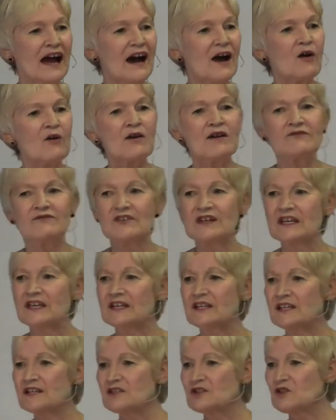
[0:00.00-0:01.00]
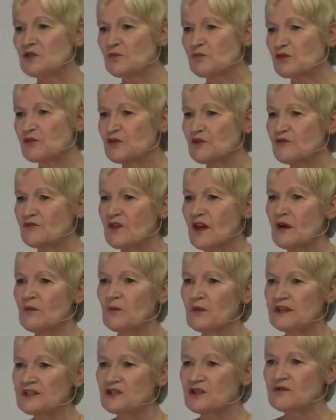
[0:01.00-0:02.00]
hour of need is to prove
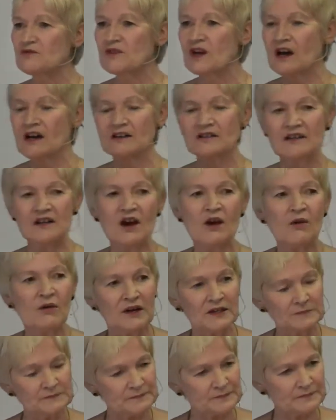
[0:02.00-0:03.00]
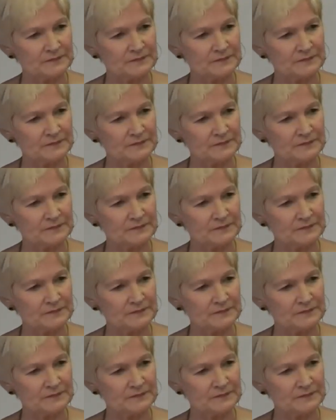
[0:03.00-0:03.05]
that we do not know it.